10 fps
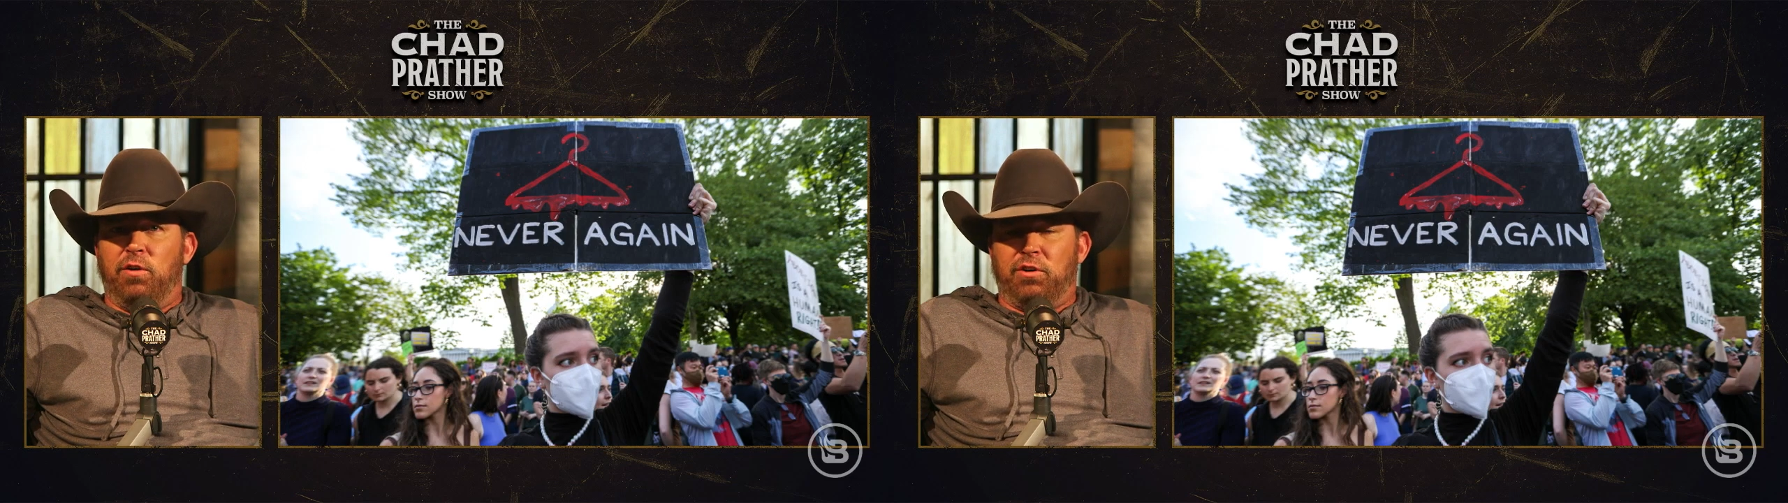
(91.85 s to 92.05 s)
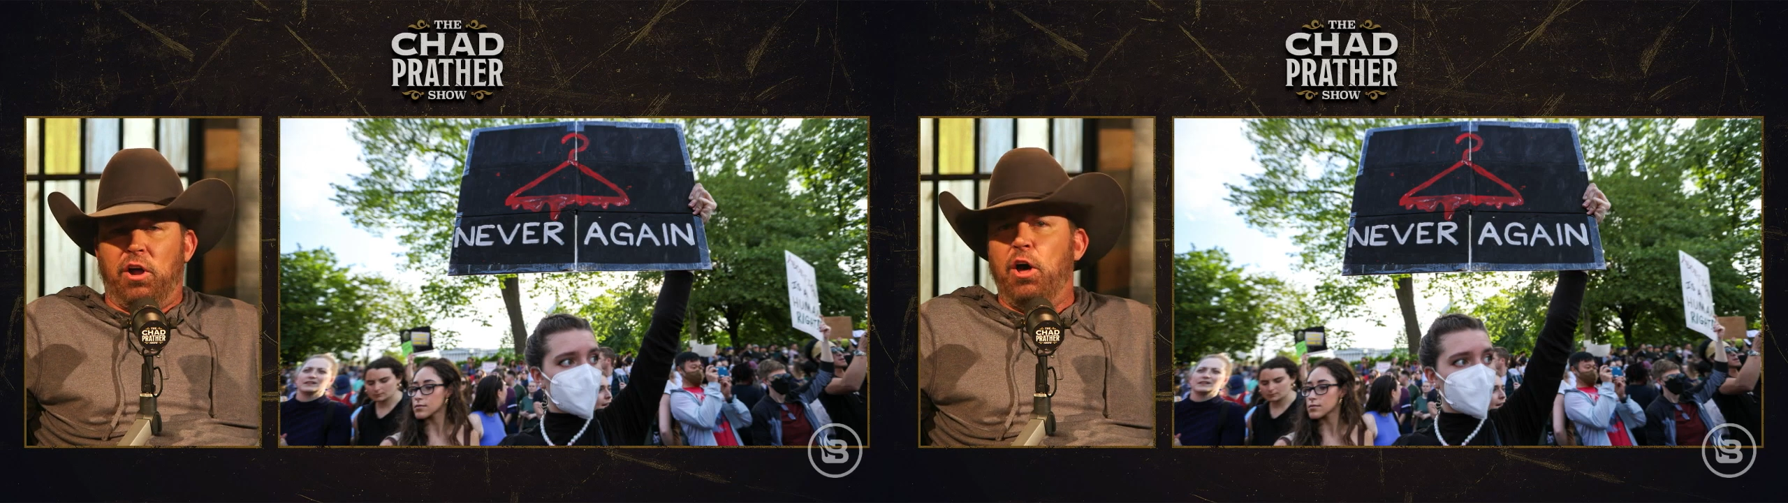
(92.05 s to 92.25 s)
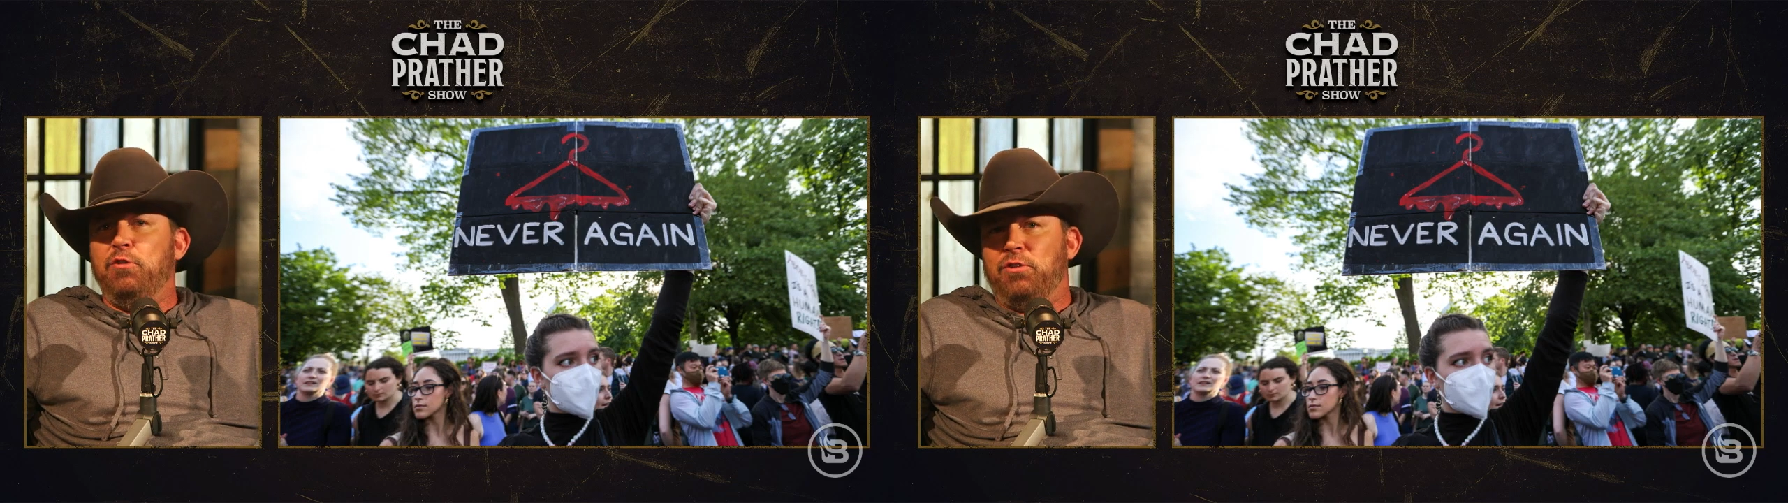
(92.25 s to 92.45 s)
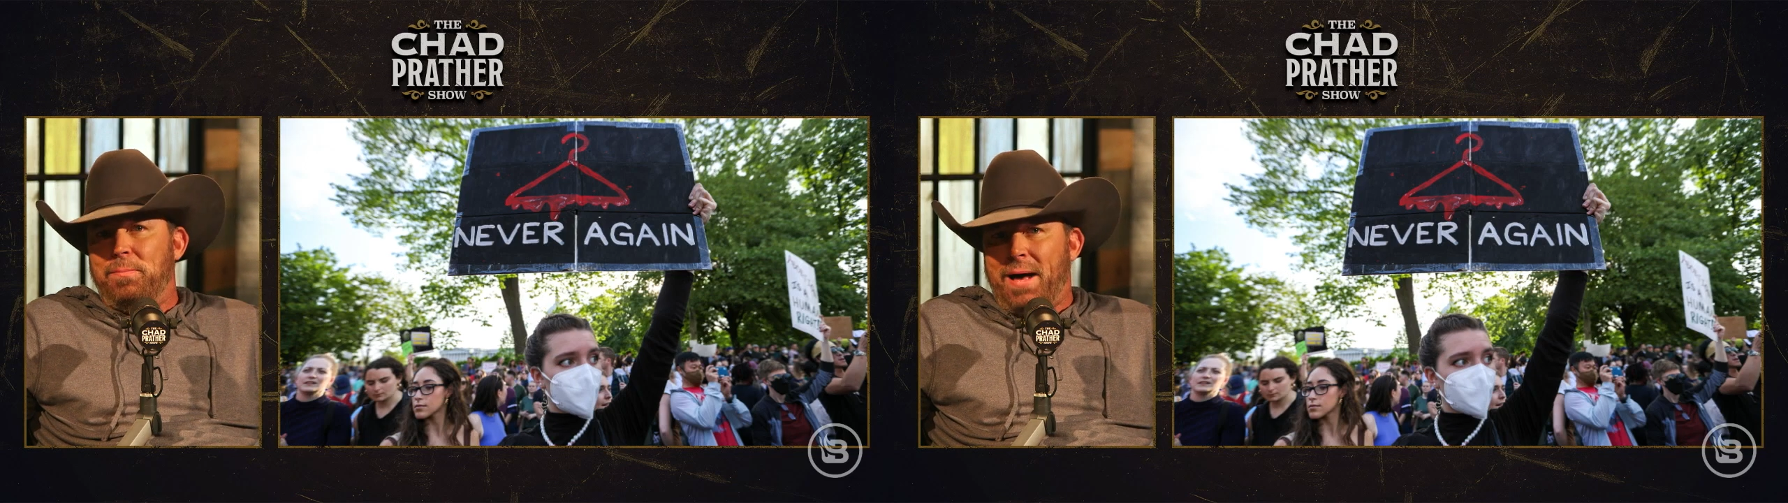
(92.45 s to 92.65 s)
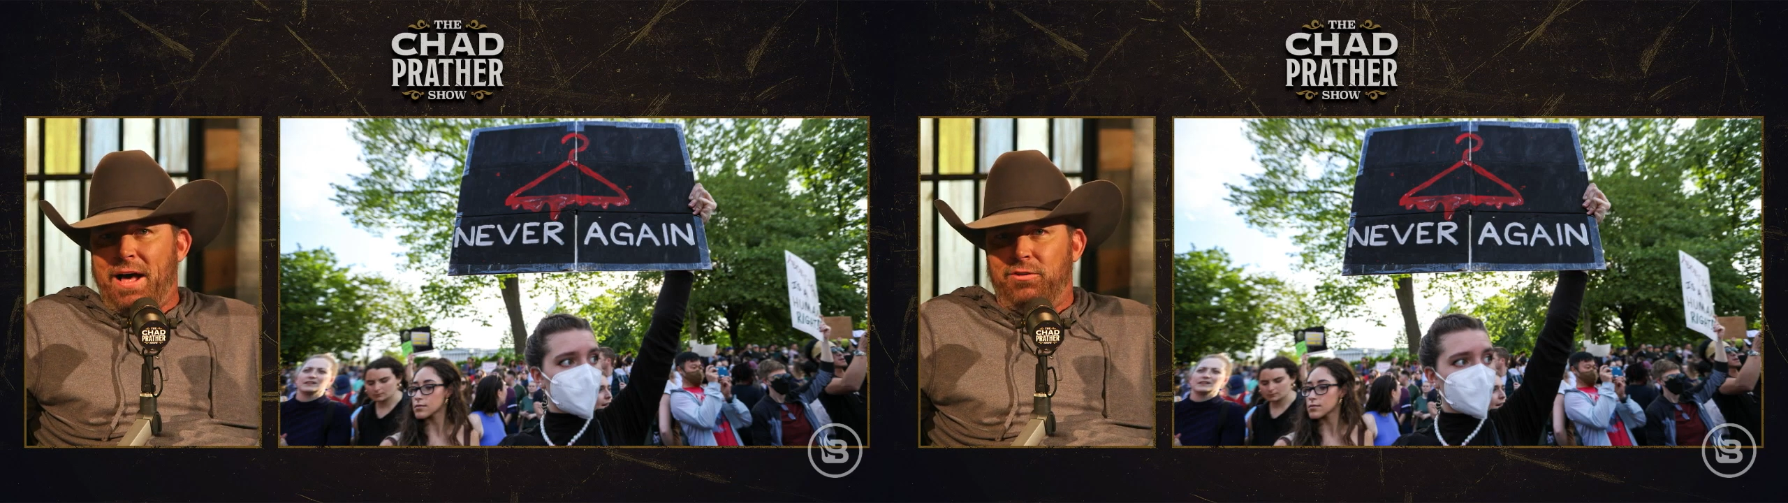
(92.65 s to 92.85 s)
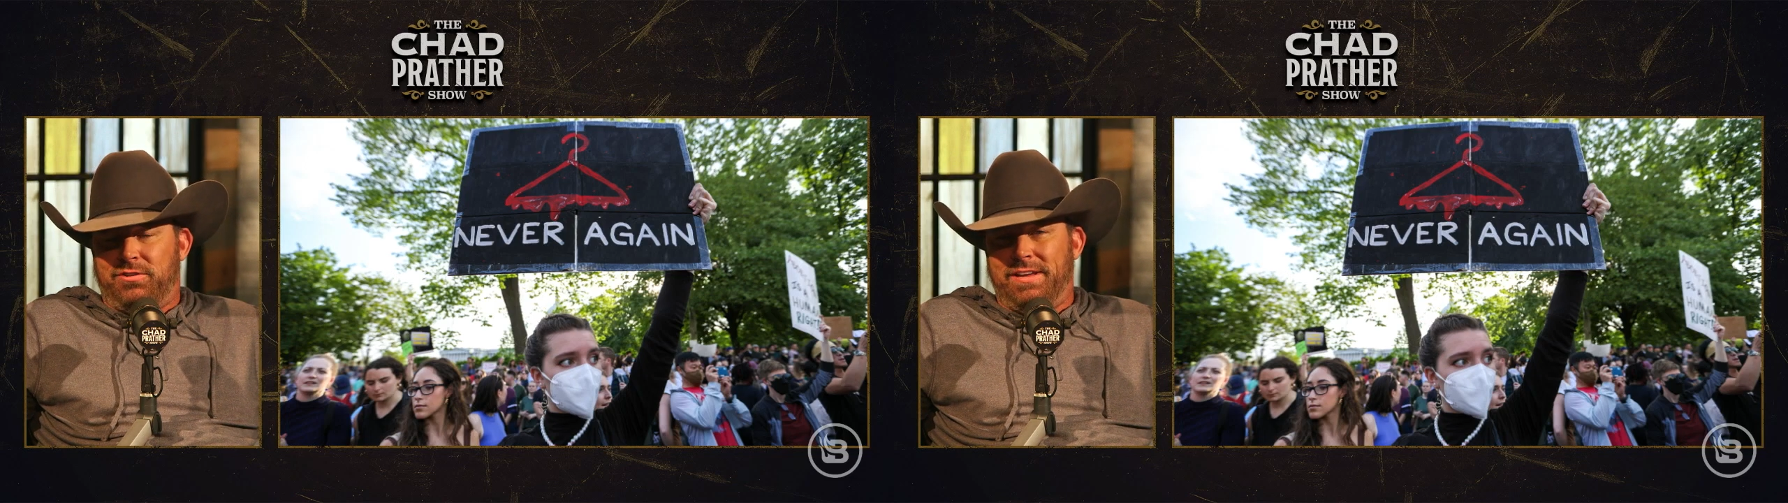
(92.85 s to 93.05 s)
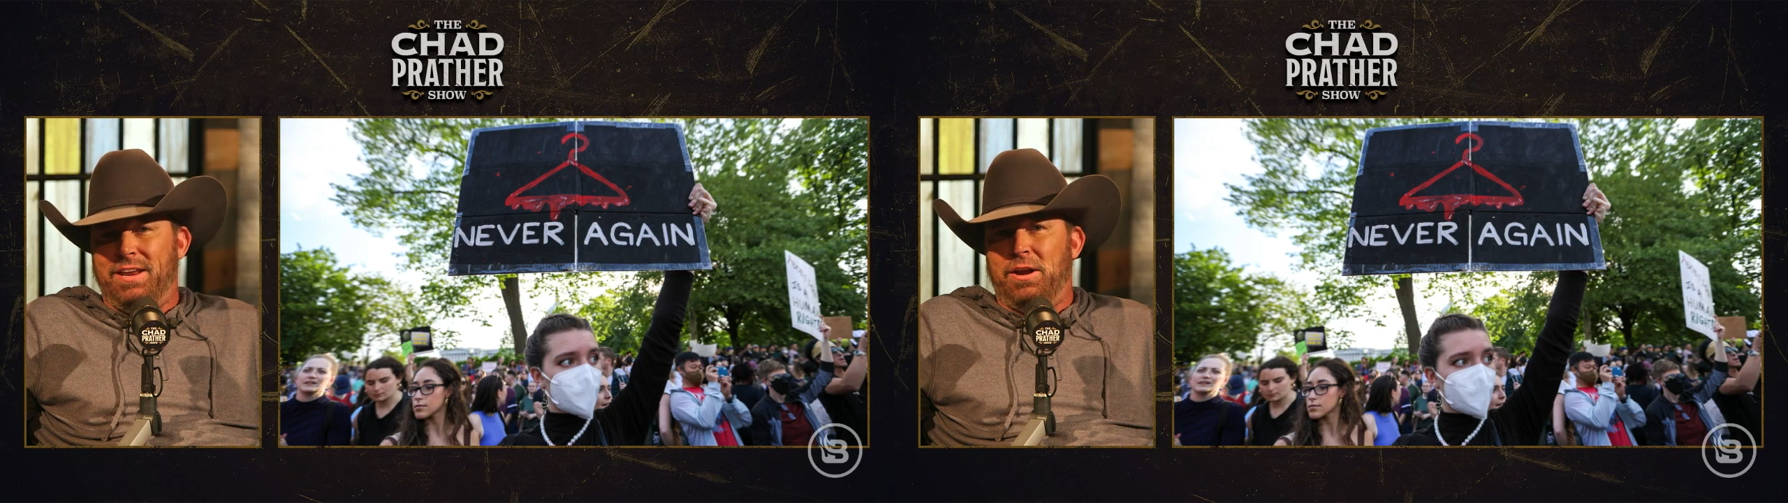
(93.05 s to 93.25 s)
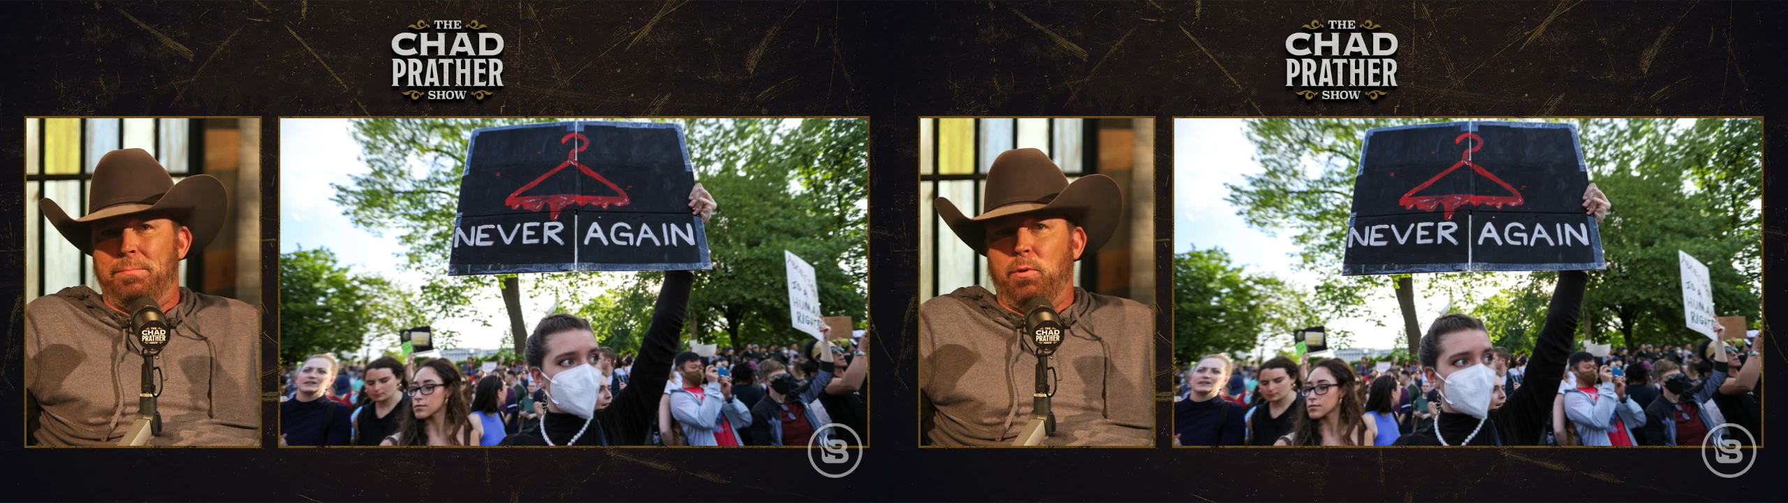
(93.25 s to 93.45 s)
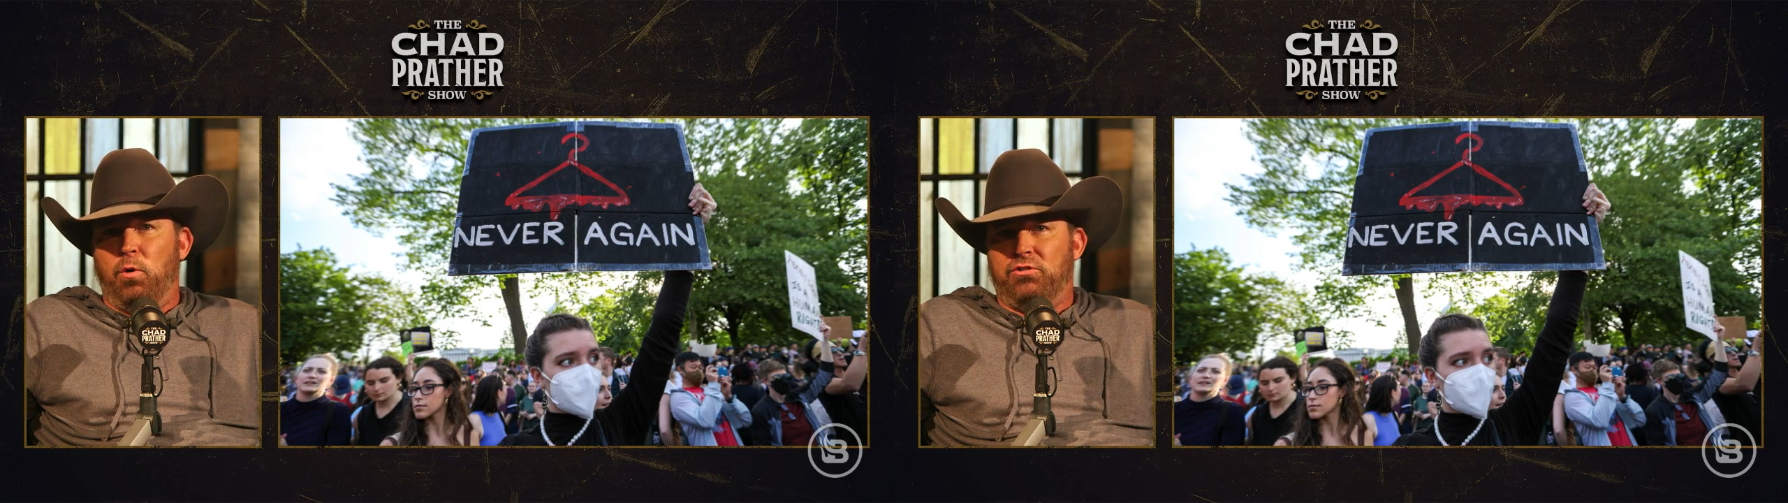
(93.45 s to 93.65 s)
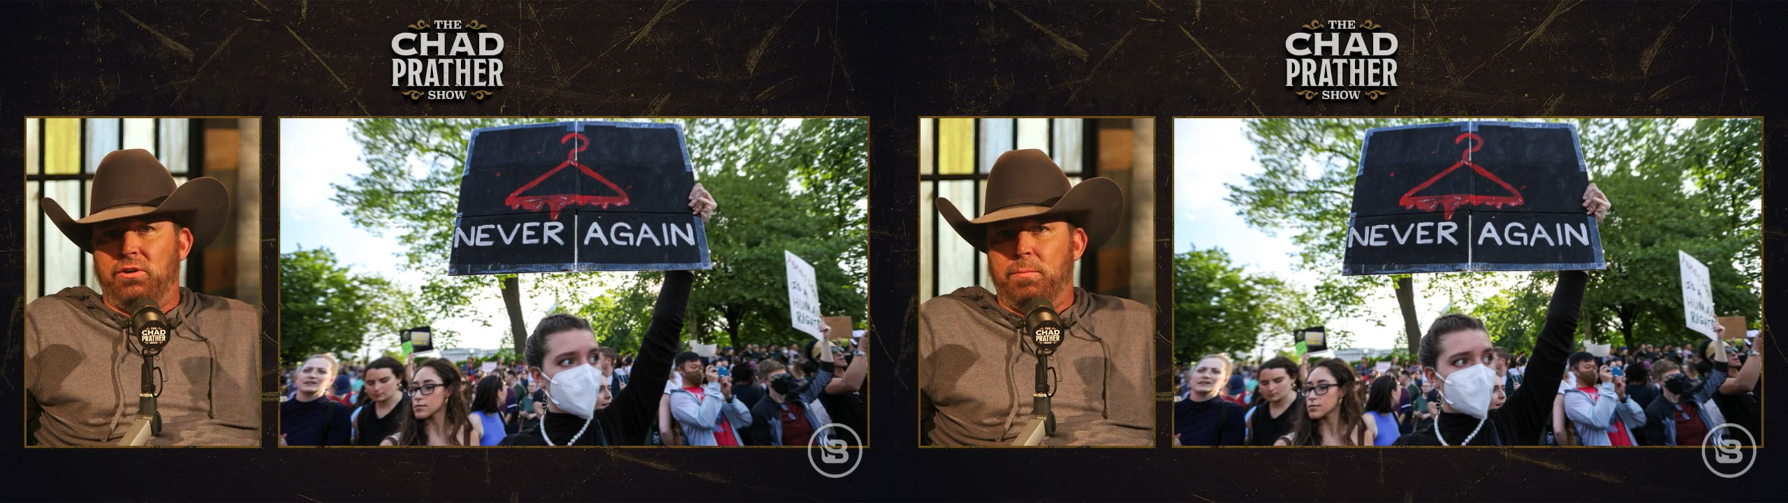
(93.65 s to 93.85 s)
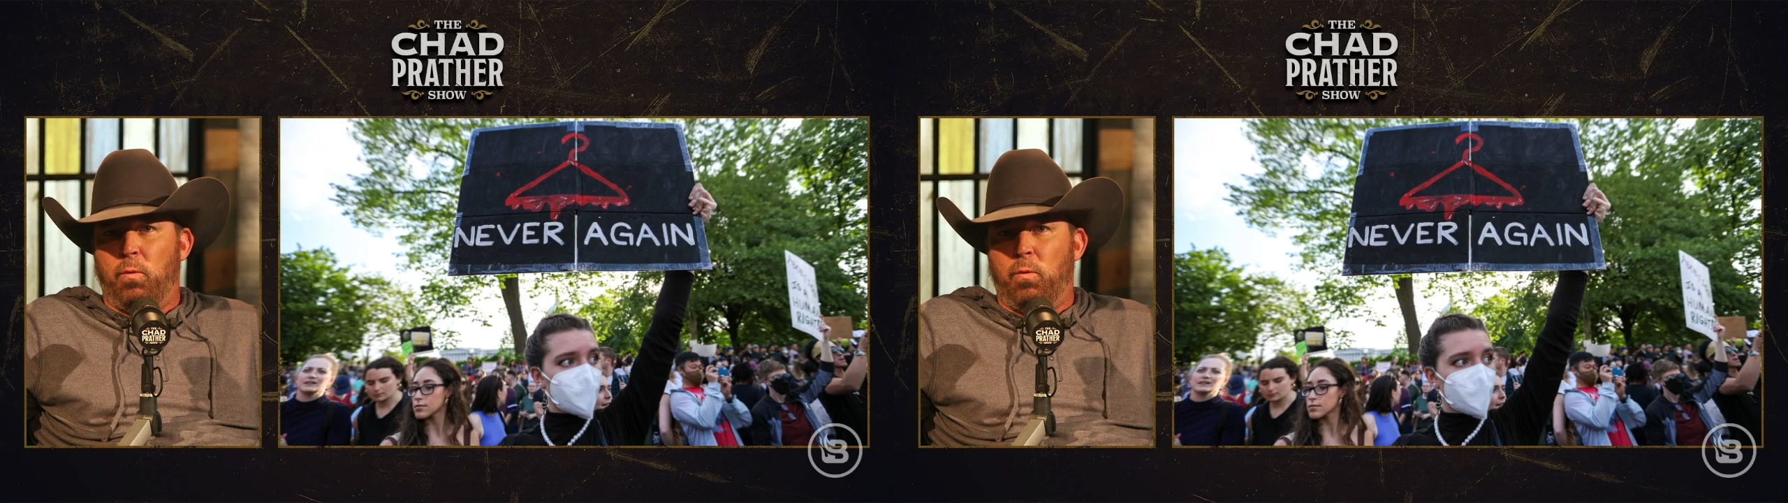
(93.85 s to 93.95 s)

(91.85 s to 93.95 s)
over 100 miles to get an abortion.